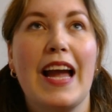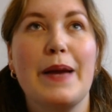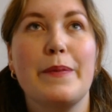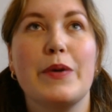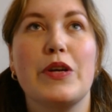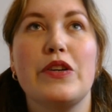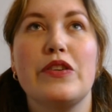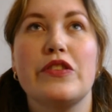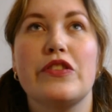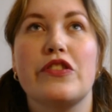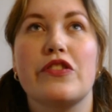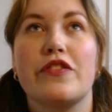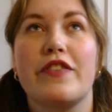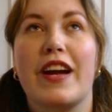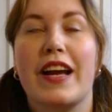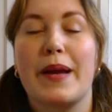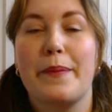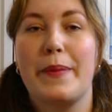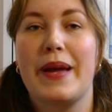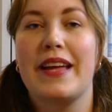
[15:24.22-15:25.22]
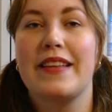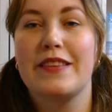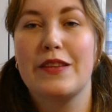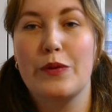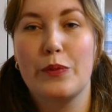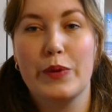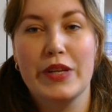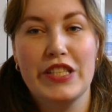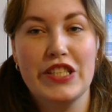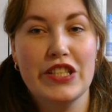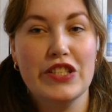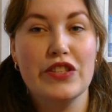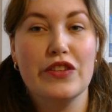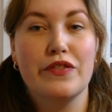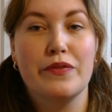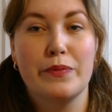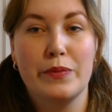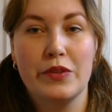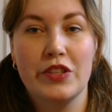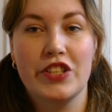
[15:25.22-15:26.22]
am going to recommend The Witches
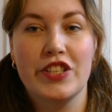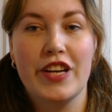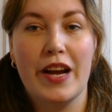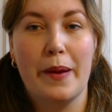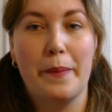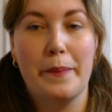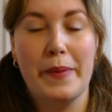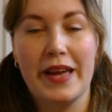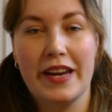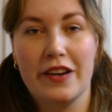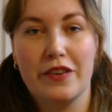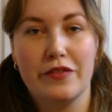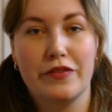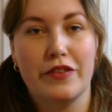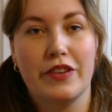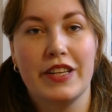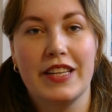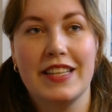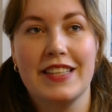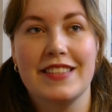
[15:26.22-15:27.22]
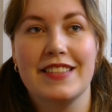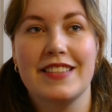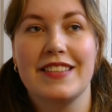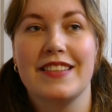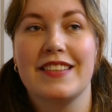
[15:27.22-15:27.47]
of Moonshyne Manor for this.